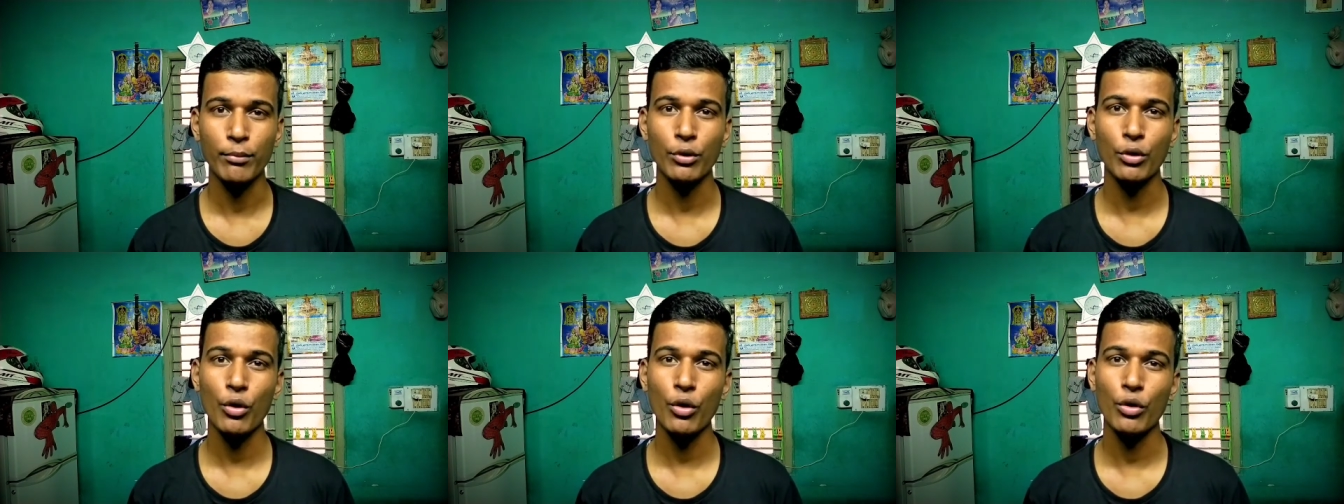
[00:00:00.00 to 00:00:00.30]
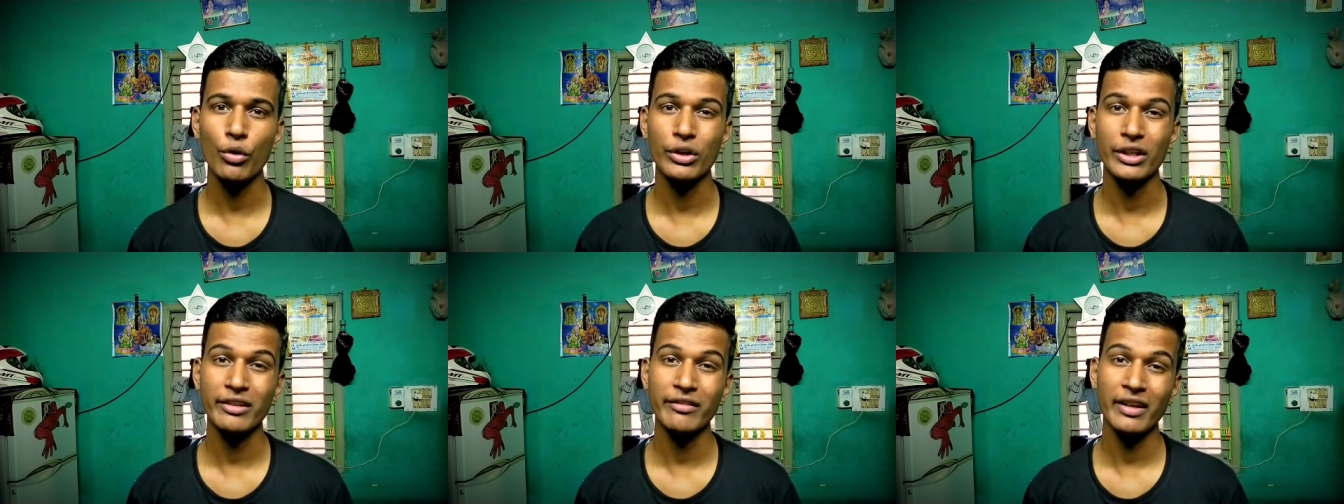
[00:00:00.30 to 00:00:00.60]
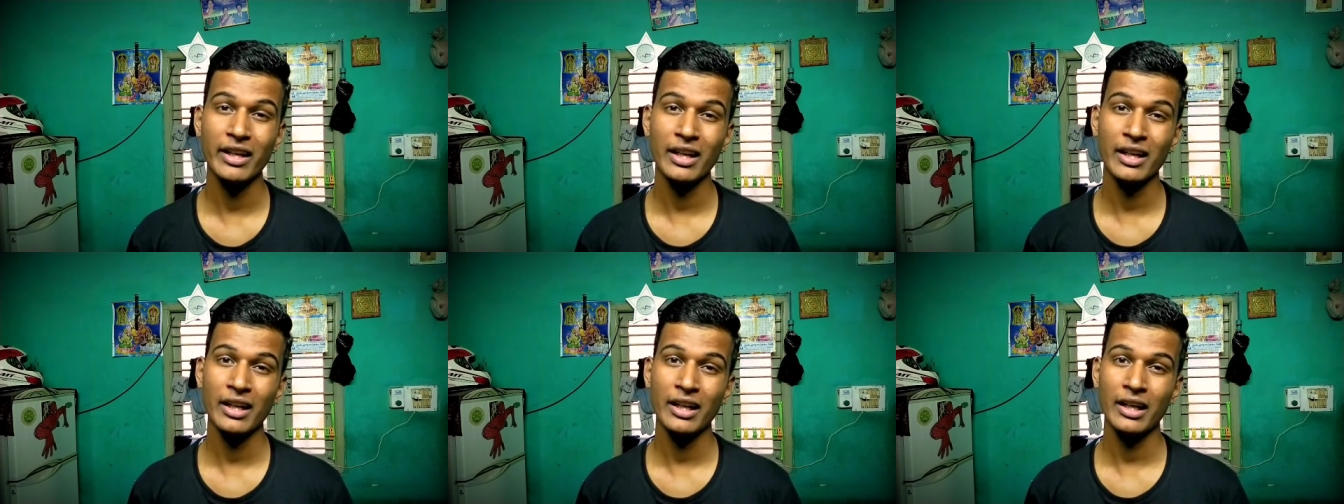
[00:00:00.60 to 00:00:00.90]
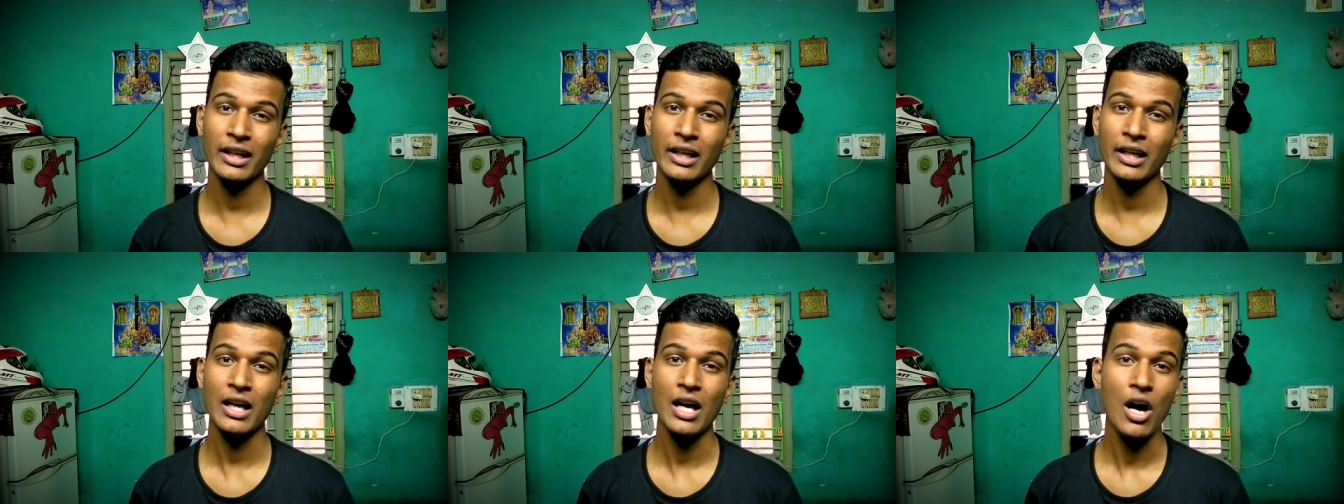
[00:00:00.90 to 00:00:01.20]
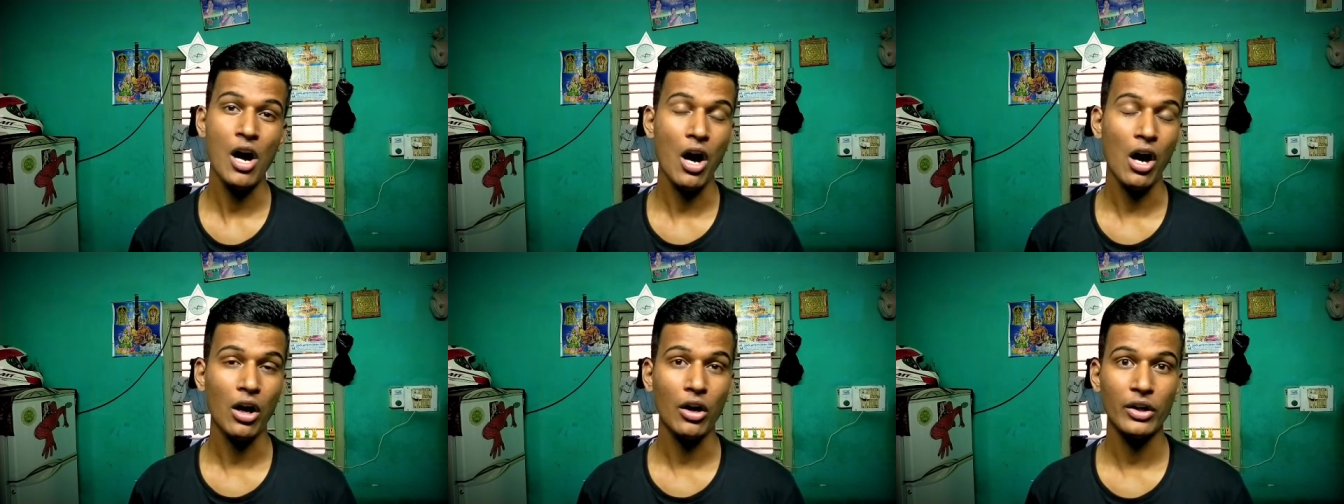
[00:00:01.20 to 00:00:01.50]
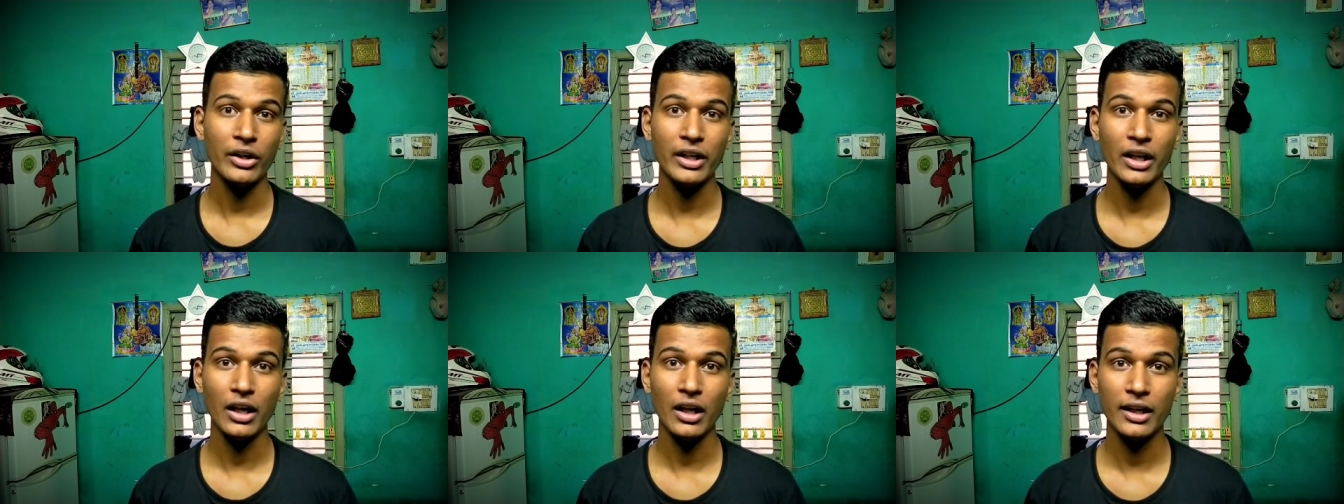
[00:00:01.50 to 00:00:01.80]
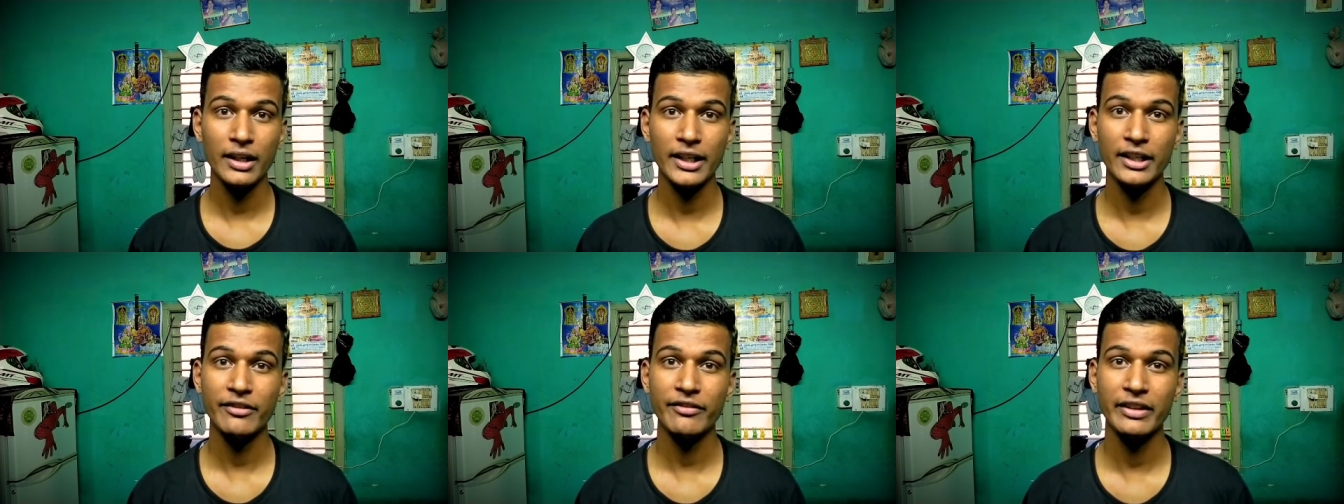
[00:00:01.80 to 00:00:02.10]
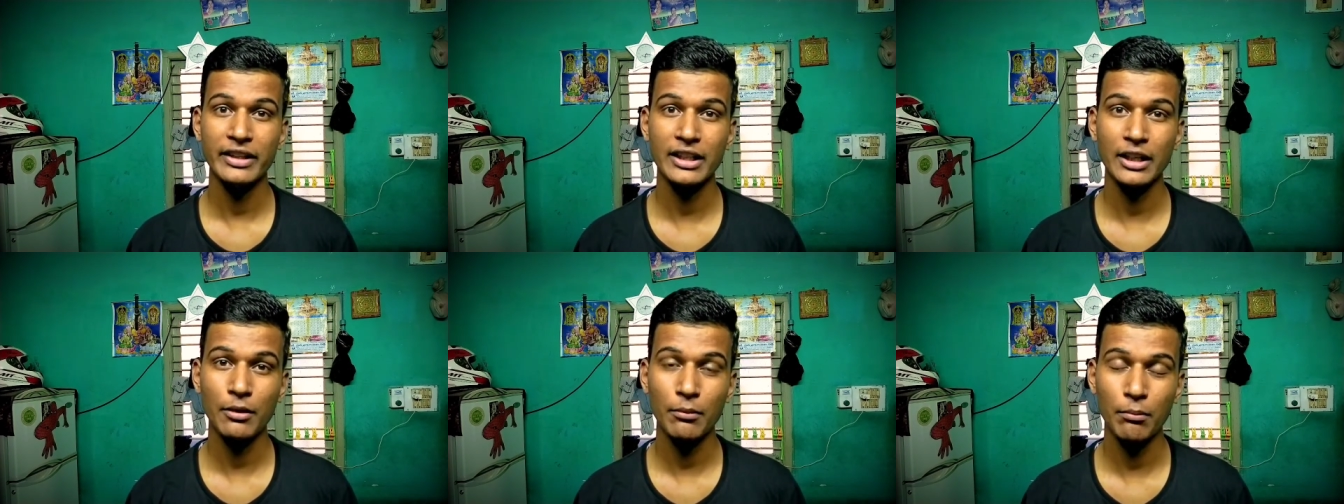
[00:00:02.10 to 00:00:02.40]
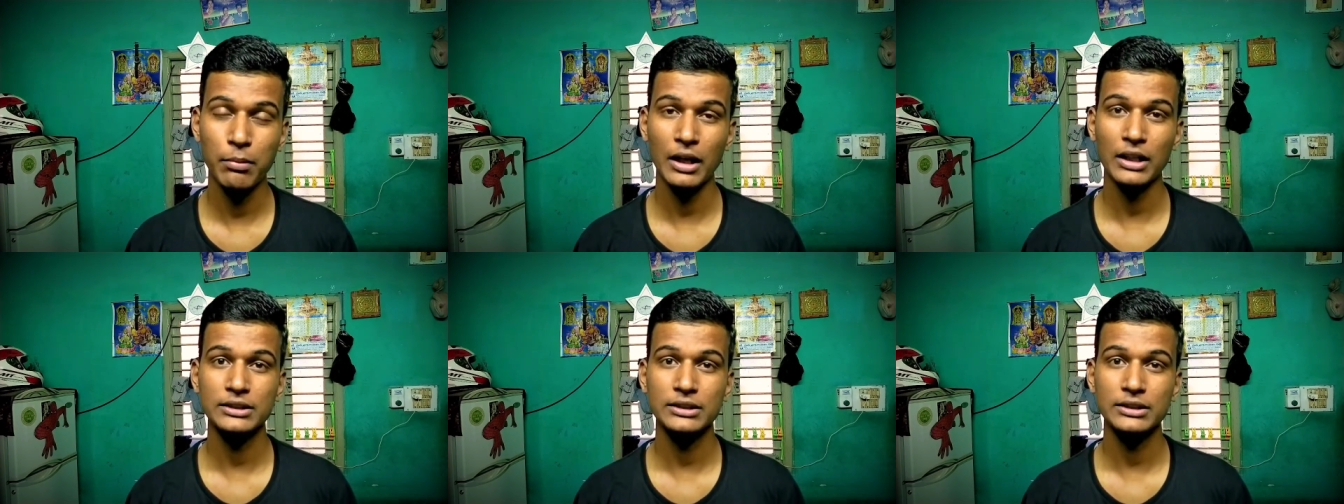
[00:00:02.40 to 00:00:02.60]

bro, even a Audi R eight V ten